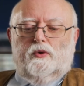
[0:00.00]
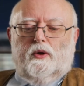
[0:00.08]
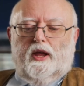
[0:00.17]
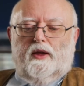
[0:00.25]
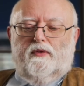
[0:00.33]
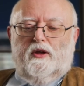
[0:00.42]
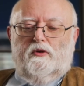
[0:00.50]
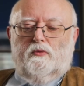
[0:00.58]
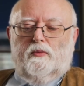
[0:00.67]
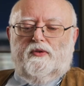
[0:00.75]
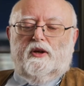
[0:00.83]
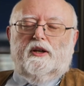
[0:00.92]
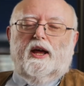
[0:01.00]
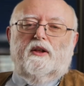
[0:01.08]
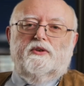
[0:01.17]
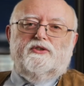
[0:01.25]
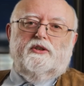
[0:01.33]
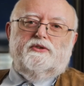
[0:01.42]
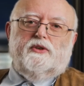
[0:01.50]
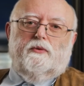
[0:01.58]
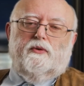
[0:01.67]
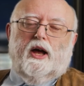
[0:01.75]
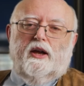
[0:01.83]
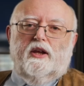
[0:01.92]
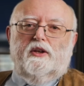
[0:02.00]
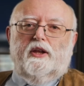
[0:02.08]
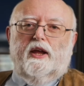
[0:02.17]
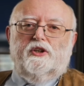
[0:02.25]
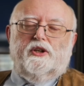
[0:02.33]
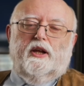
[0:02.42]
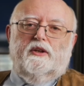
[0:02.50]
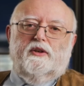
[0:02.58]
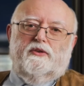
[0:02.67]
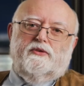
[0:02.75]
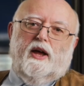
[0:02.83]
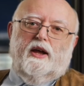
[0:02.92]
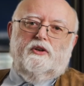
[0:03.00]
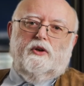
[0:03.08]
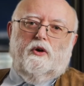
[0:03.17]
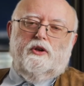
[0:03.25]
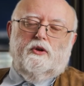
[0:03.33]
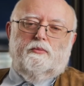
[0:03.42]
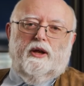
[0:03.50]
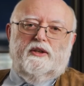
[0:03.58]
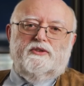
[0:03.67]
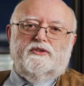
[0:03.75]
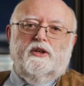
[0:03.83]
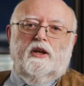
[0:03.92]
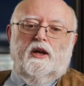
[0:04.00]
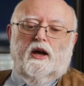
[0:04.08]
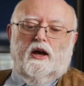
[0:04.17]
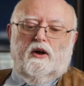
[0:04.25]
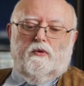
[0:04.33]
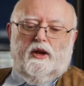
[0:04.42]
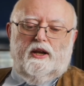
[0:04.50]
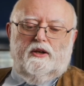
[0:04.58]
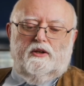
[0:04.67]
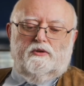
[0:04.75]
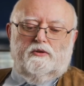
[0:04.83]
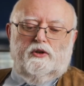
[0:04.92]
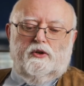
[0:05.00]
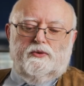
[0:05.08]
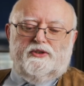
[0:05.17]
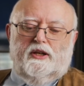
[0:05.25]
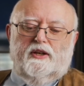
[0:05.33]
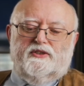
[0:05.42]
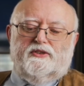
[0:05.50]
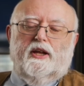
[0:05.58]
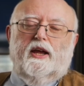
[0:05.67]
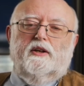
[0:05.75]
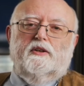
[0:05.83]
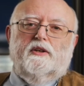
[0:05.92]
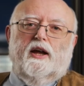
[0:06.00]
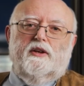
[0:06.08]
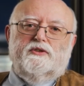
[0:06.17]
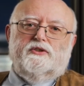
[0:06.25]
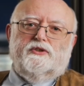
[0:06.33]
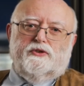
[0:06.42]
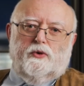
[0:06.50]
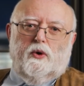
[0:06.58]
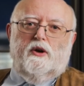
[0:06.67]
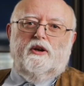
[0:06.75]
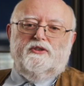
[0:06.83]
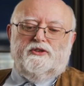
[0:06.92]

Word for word: together with analysis of architecture and design documents, are rated using a standardized scoring